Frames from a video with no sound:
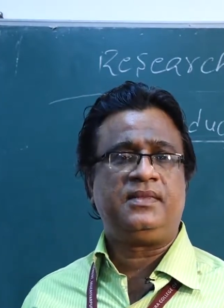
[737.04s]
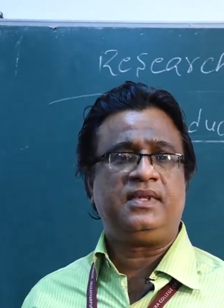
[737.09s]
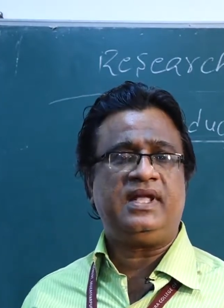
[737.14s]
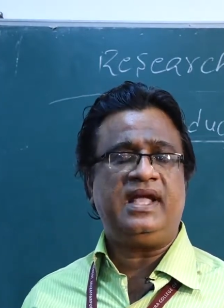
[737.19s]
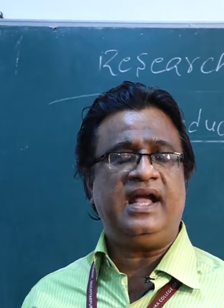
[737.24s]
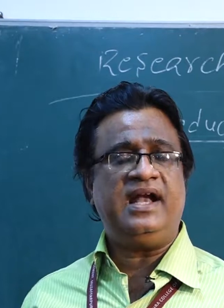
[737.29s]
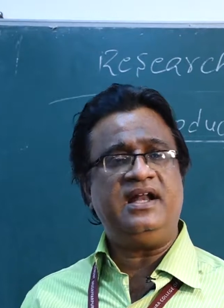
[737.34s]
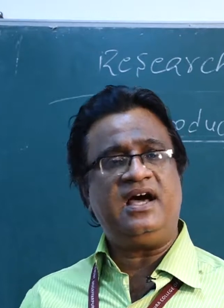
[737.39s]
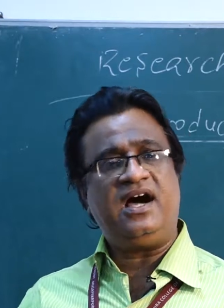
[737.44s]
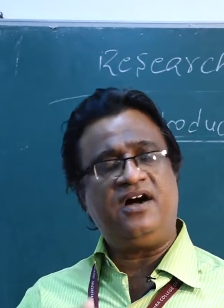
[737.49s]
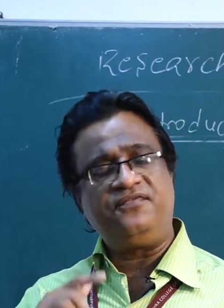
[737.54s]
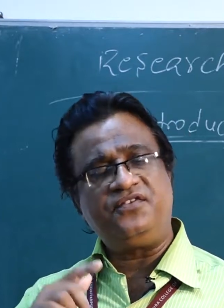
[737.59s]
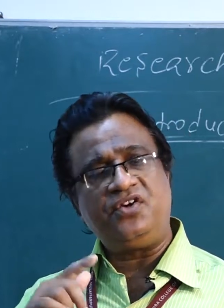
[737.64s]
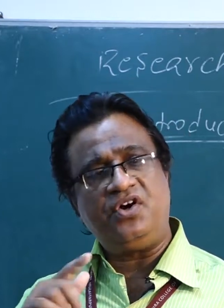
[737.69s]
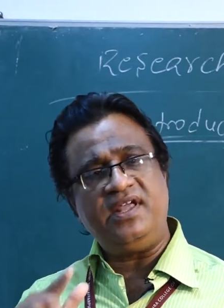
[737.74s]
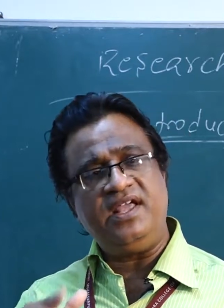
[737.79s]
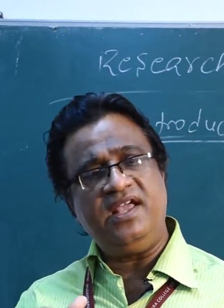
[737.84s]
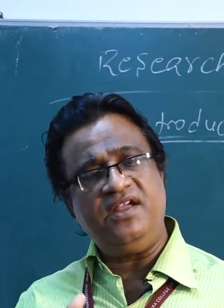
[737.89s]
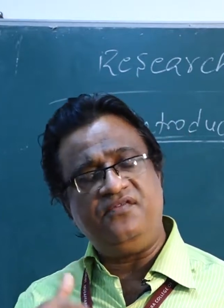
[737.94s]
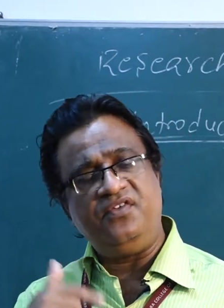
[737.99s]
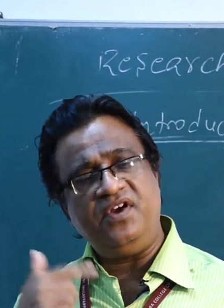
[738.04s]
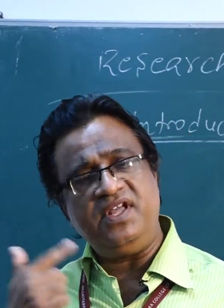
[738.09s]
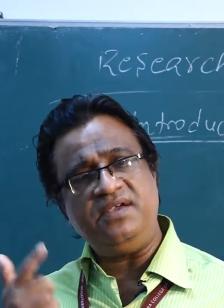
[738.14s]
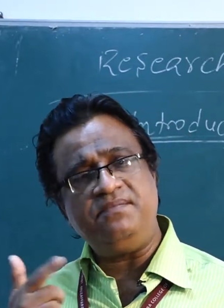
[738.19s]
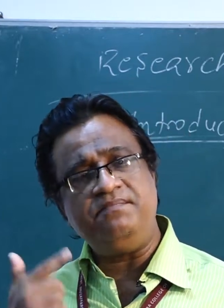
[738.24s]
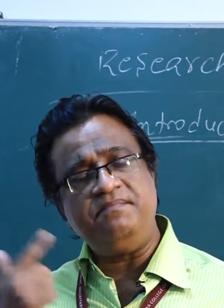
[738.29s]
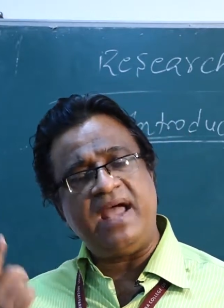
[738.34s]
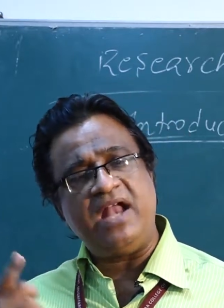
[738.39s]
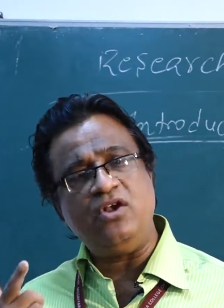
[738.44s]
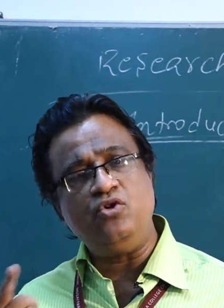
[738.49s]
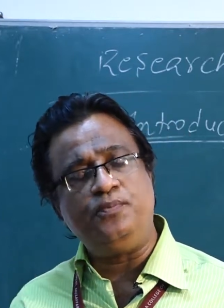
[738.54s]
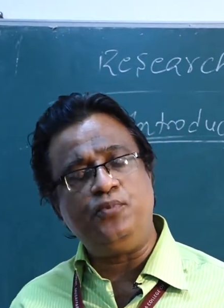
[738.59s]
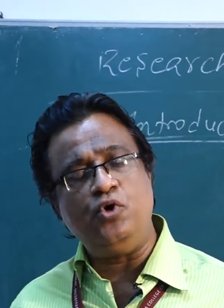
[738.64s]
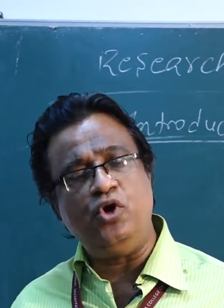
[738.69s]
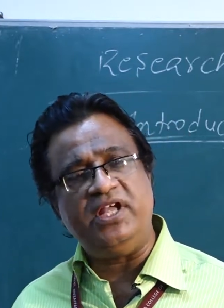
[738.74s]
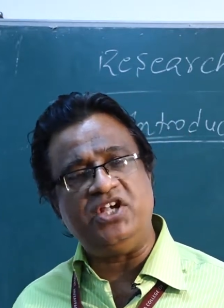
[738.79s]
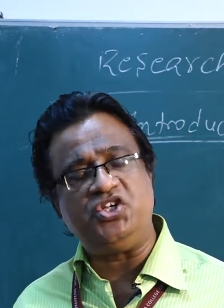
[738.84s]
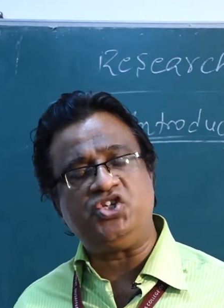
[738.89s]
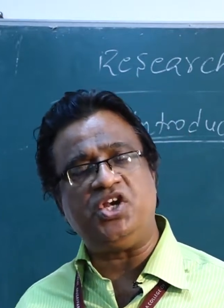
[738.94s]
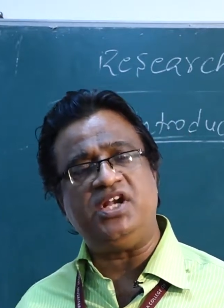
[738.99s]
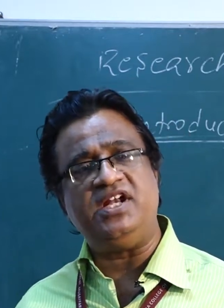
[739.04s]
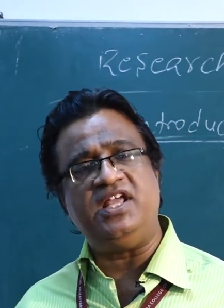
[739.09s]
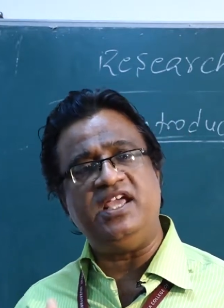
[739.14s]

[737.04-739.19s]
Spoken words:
and after every manipulation,